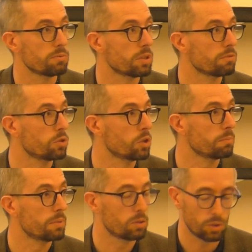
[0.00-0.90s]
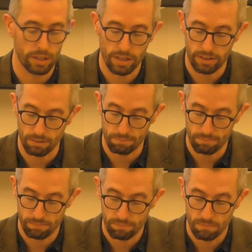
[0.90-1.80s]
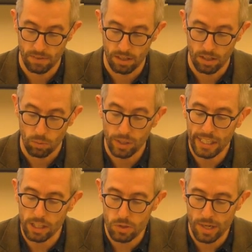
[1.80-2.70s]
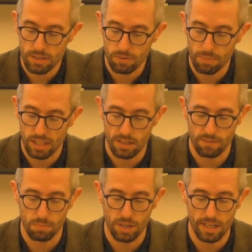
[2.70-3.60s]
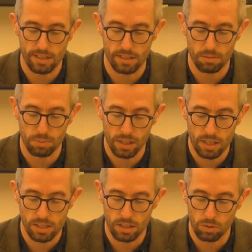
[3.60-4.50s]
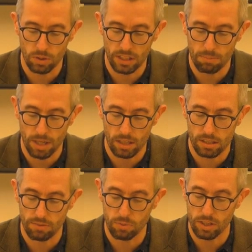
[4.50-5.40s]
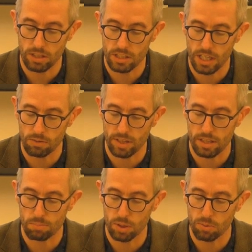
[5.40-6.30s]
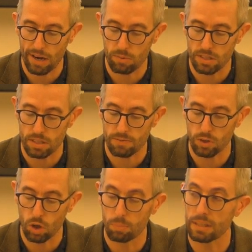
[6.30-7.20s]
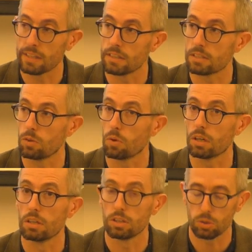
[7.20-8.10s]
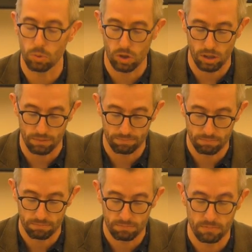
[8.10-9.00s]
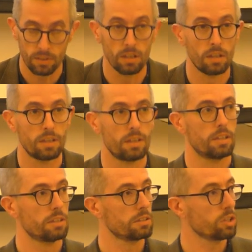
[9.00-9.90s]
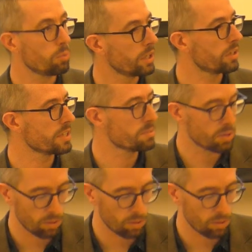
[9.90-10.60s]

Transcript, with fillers: of one form or another. We need a transformation of the process of production, according to Marx, if we are to generate the prerequisites for opening this door to all. So what are these